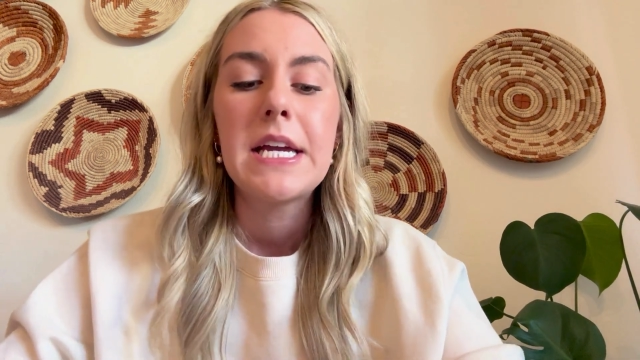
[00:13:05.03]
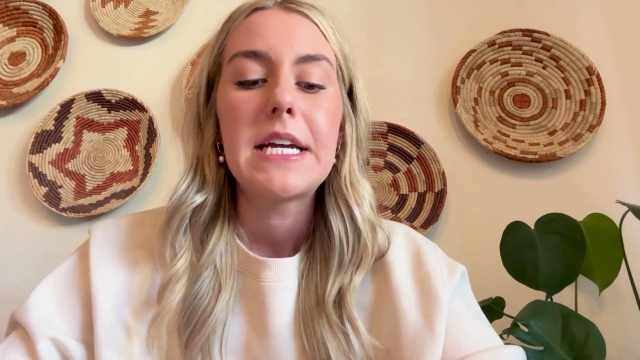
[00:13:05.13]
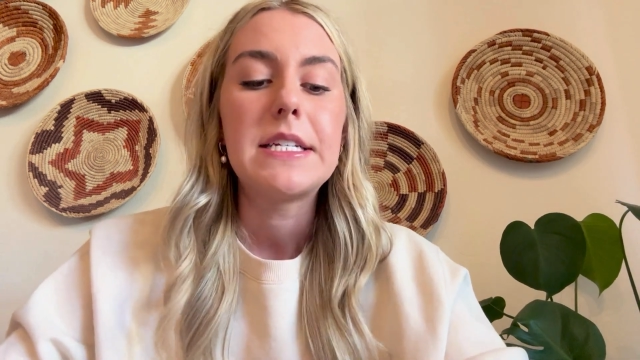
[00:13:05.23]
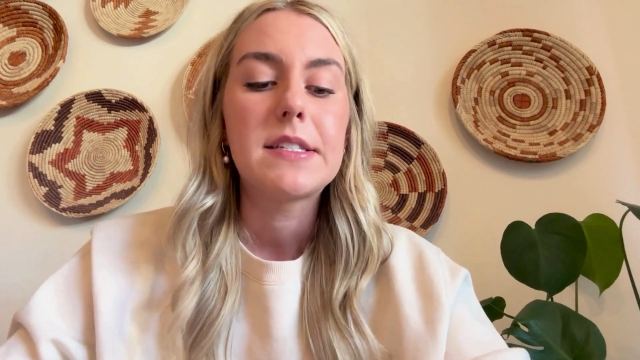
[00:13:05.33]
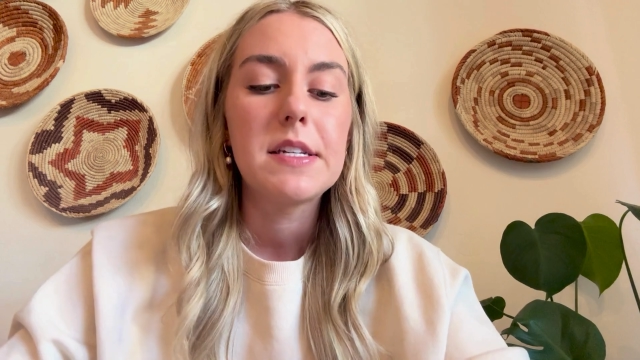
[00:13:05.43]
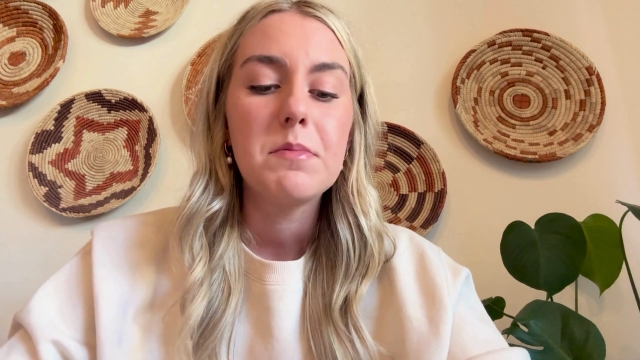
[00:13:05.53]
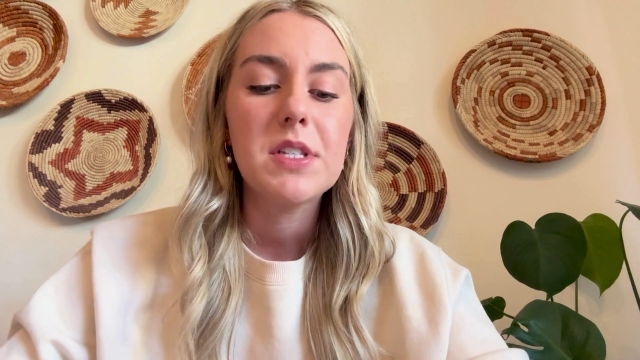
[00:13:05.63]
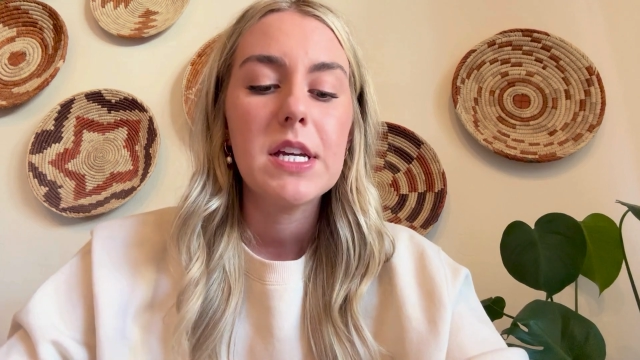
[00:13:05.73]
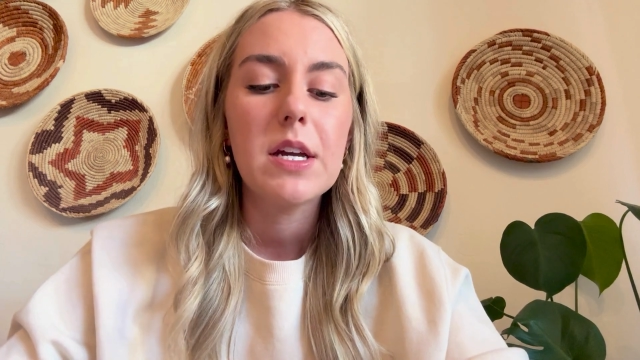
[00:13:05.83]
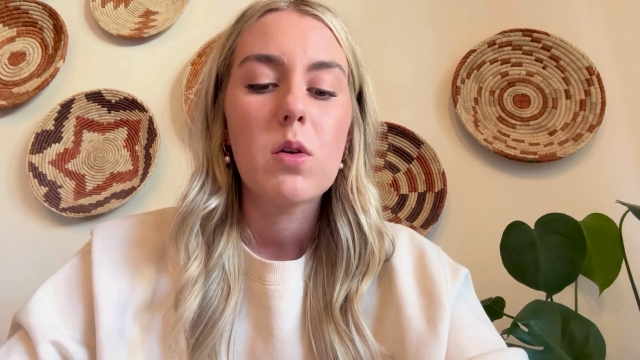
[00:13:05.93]
It seems
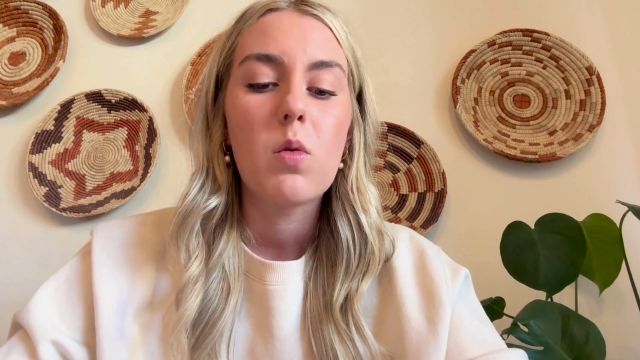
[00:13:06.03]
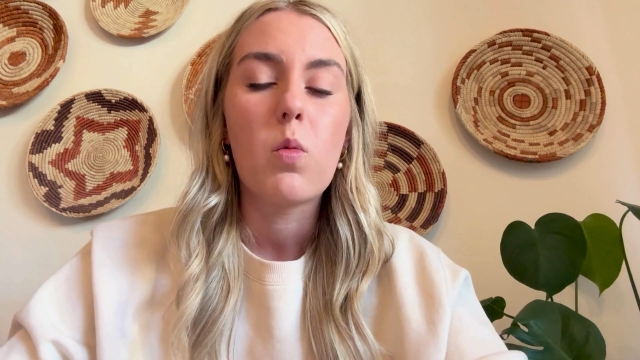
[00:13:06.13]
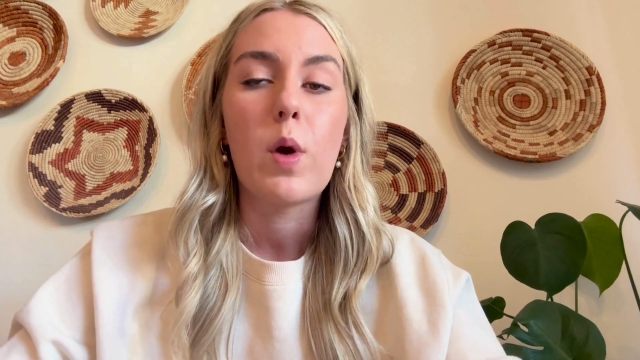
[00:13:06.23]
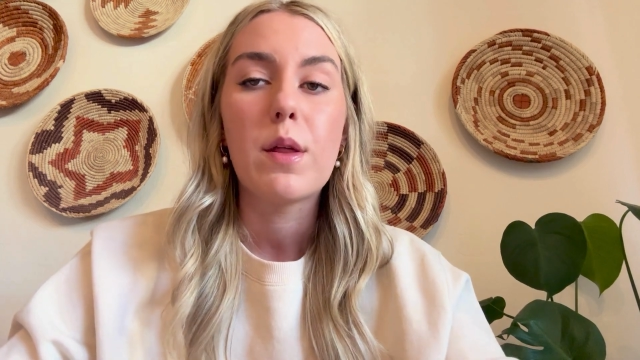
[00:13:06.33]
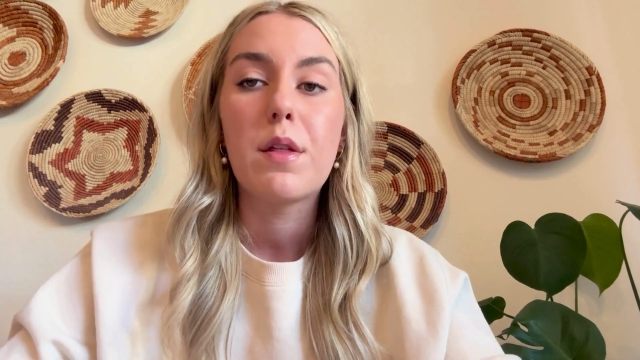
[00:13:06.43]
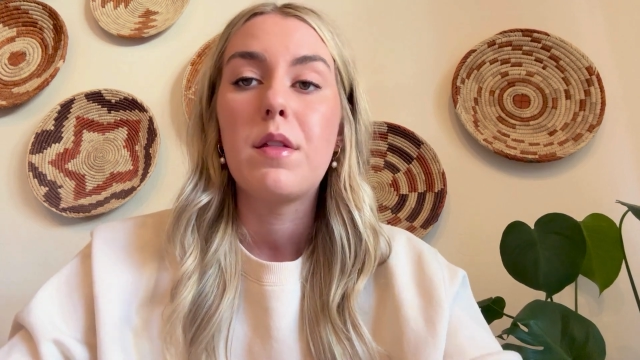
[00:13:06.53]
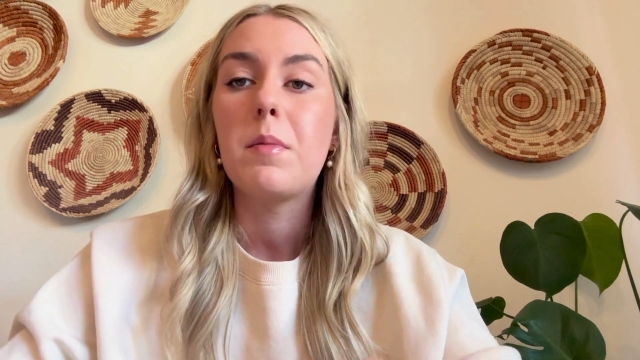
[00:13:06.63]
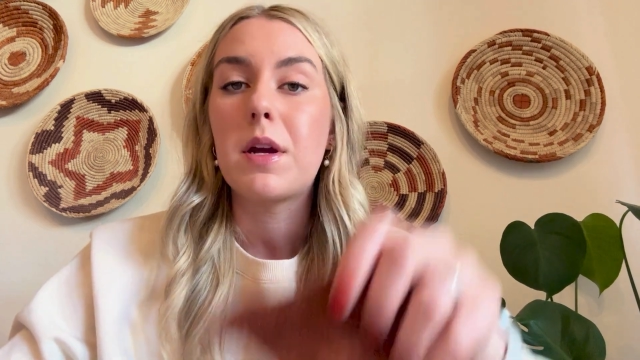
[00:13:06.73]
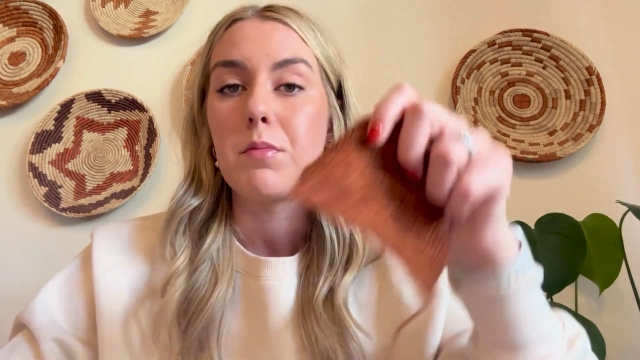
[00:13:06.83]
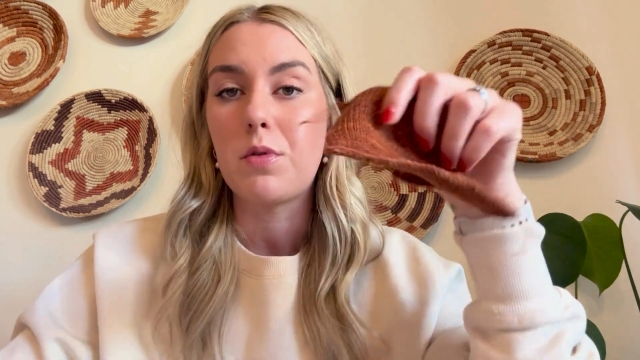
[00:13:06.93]
like with the
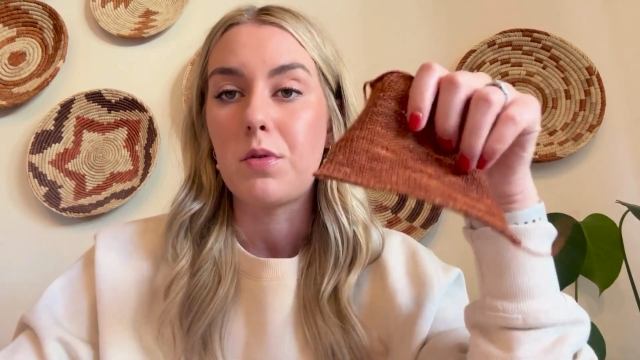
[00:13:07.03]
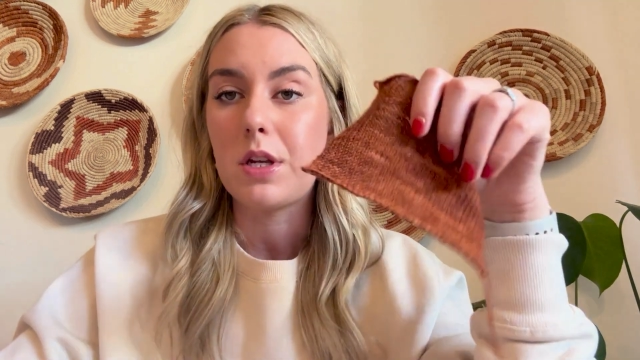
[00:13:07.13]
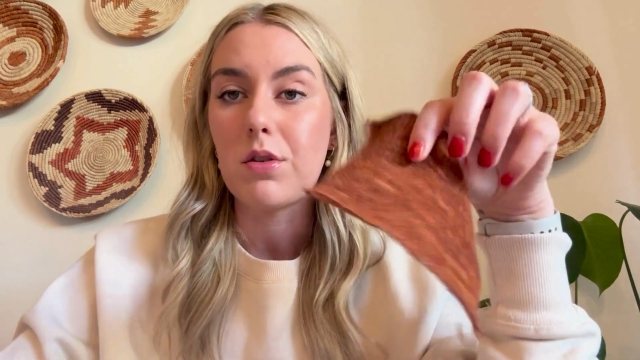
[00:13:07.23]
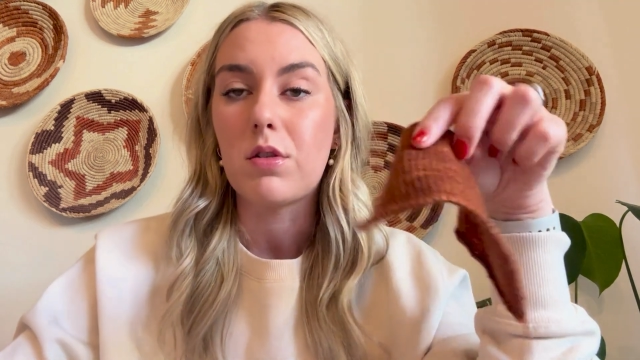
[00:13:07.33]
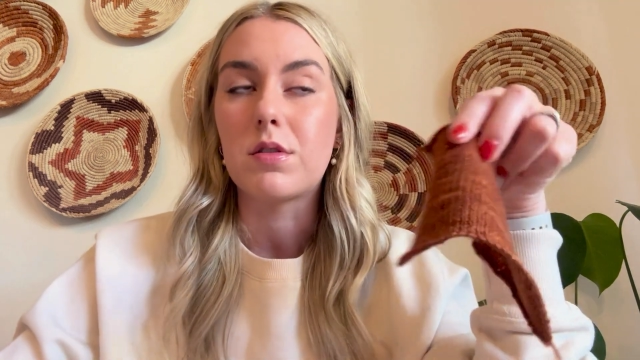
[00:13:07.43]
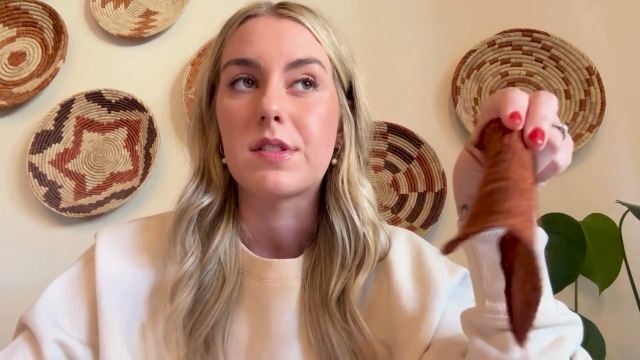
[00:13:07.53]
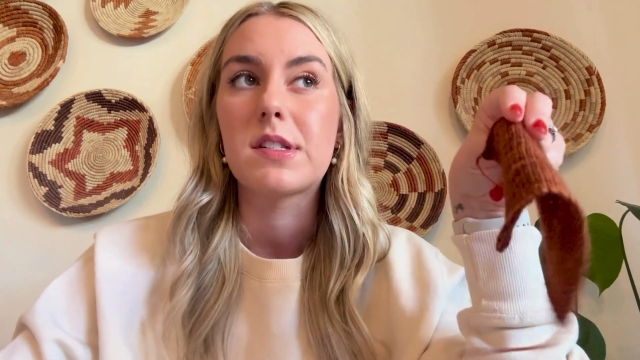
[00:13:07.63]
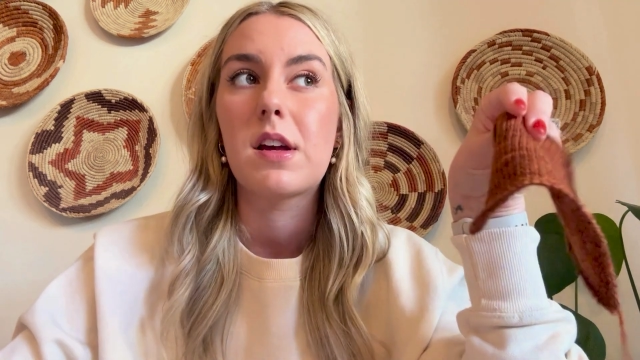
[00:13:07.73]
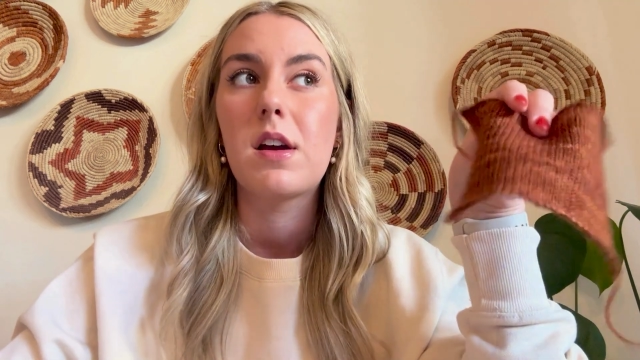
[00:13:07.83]
bamboo needles,